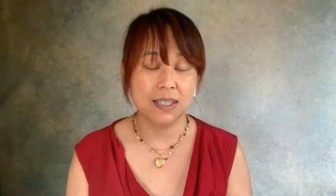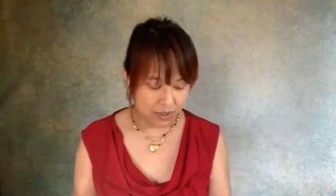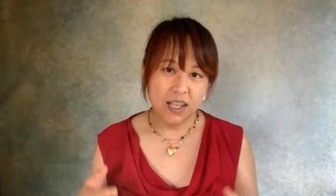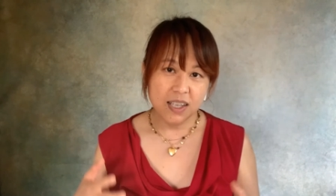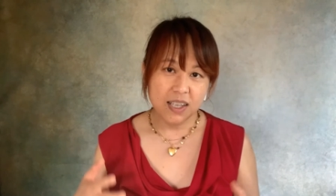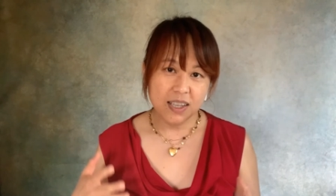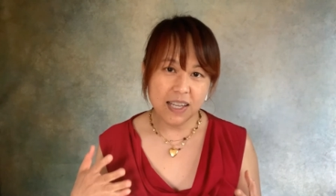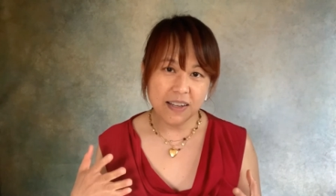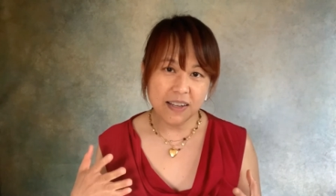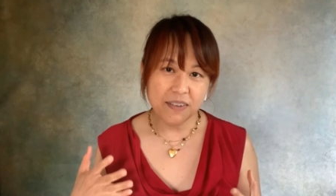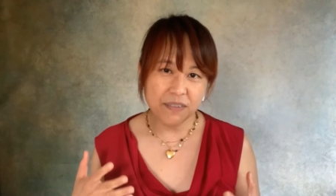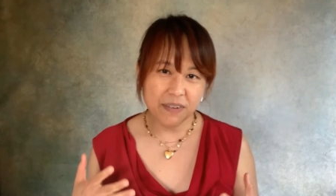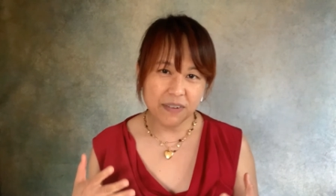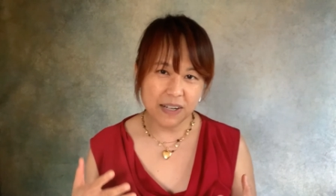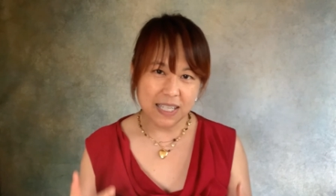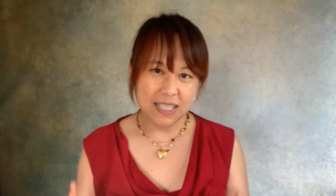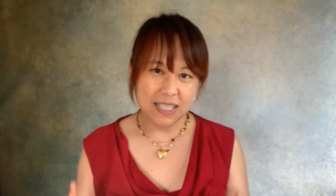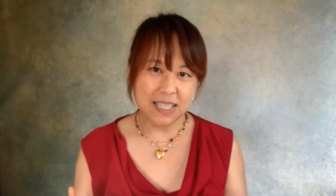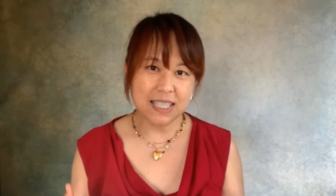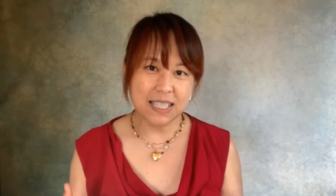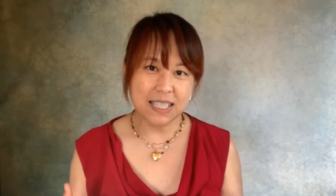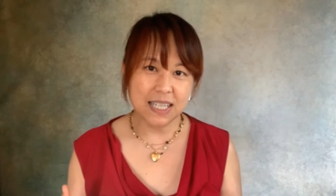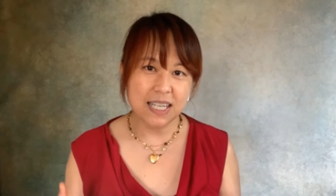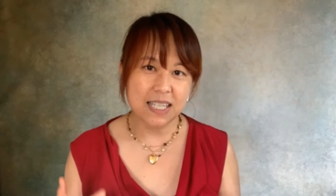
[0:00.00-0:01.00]
Like, for
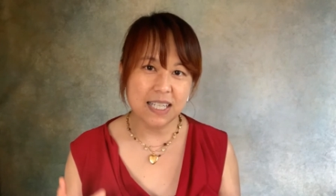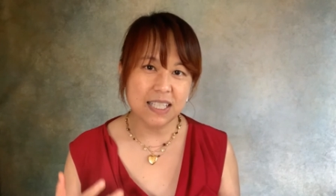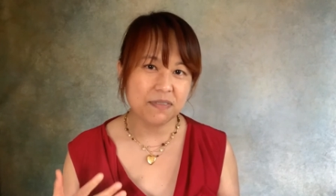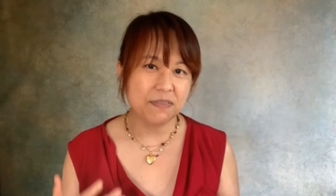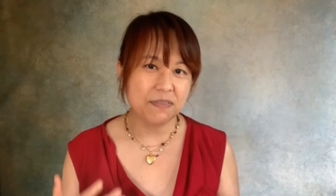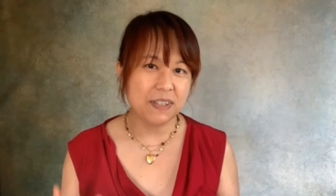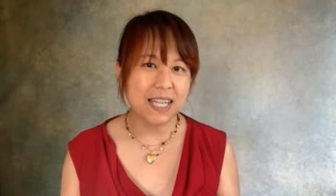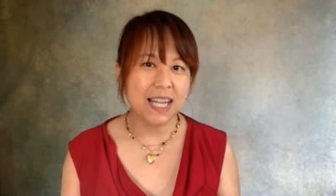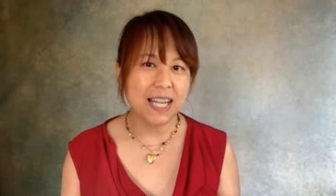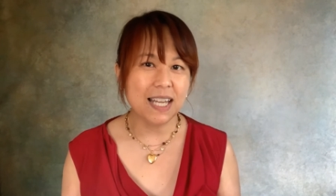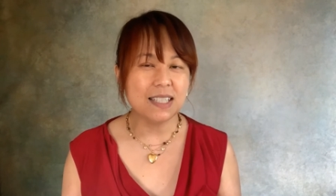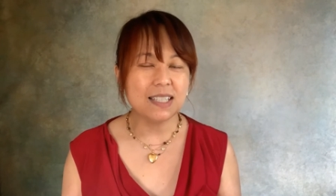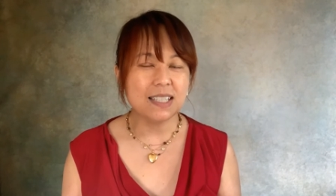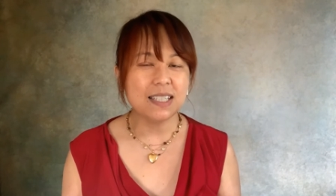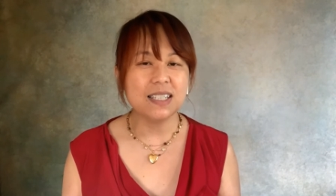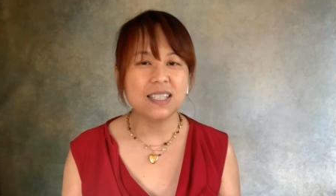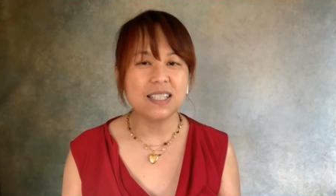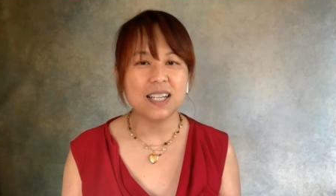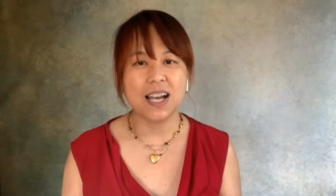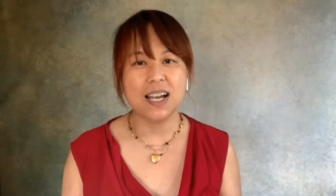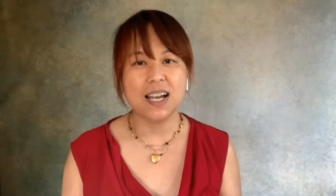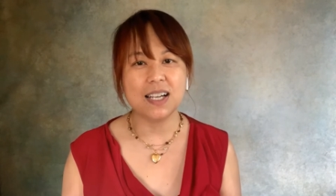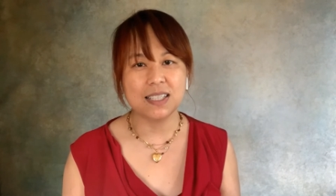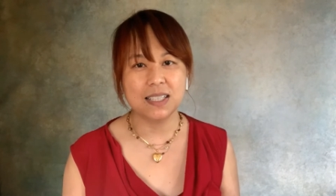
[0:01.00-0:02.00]
instance, Vanessa
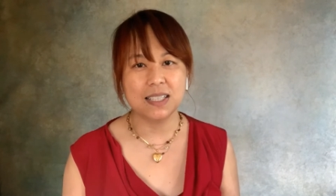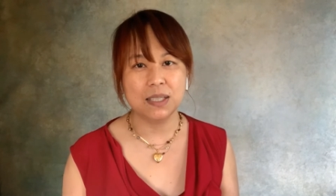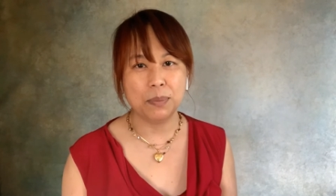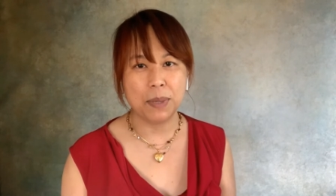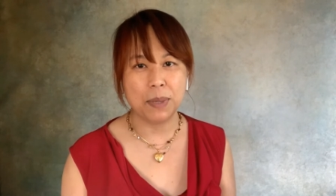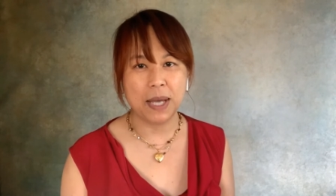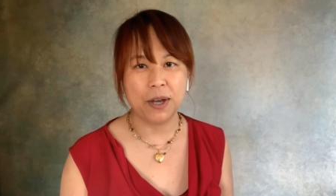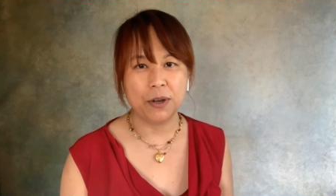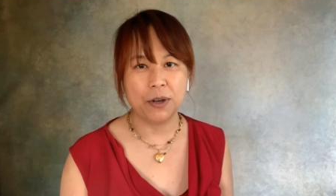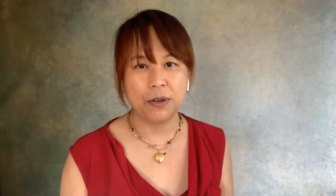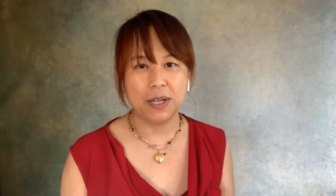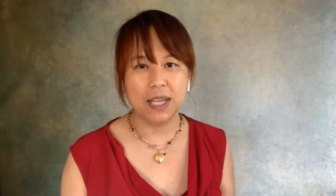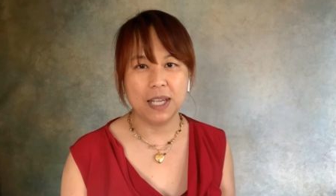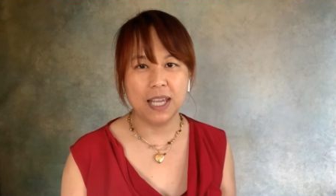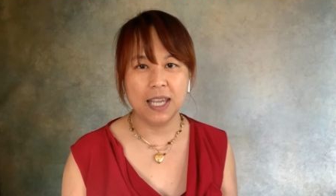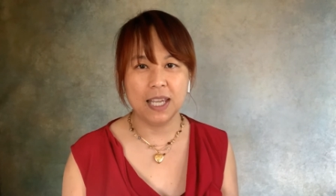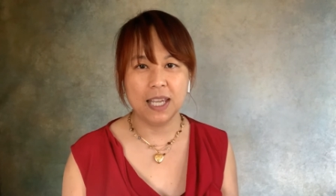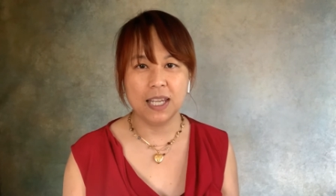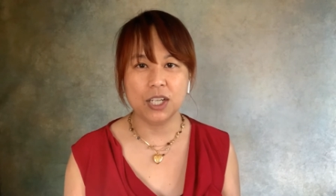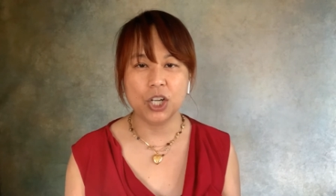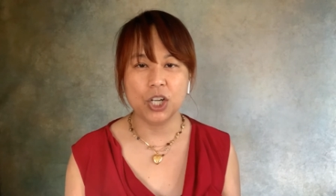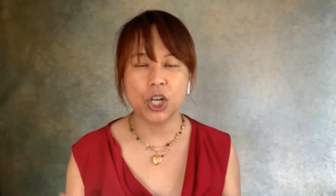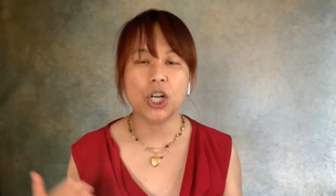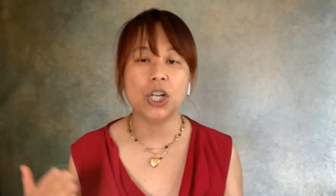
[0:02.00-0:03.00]
talks about
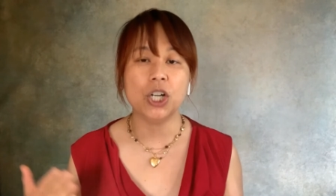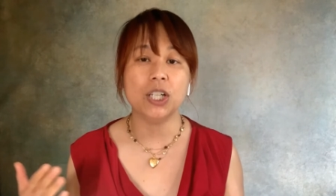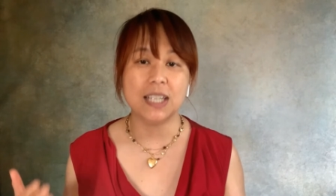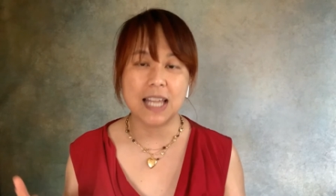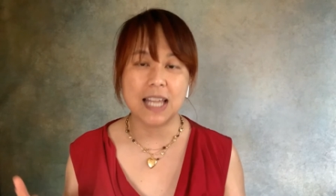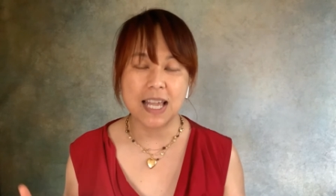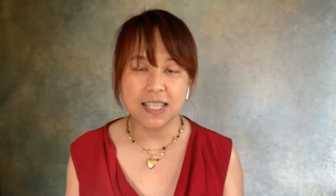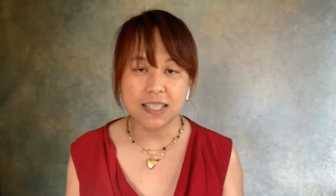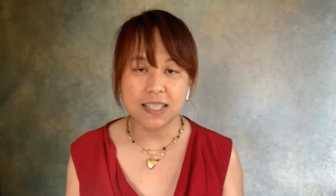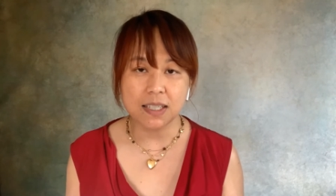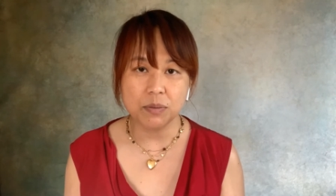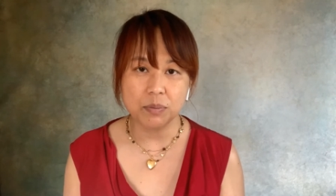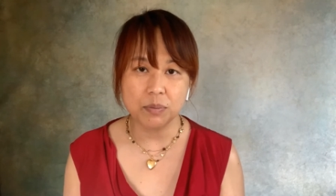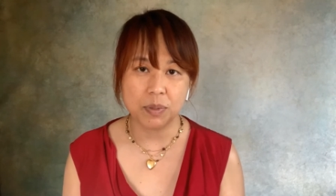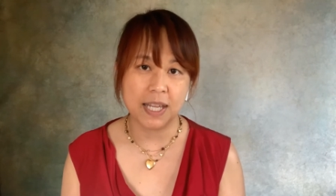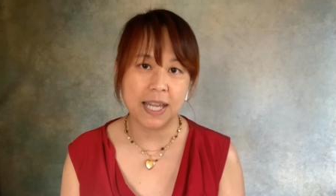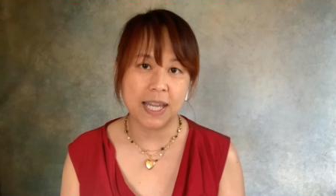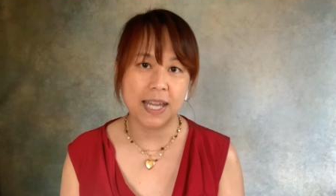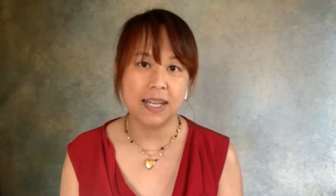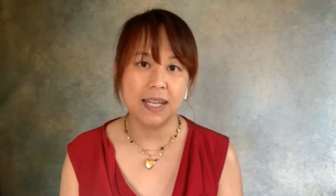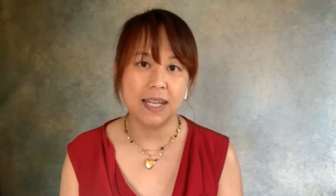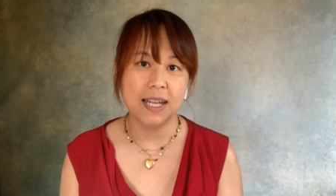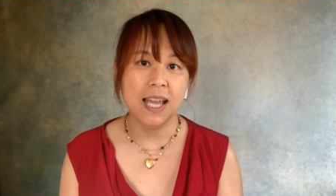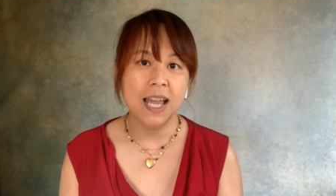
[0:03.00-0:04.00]
in her lesson
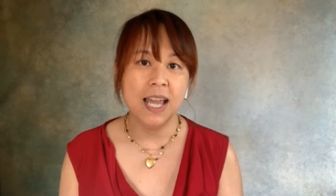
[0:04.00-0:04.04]
plan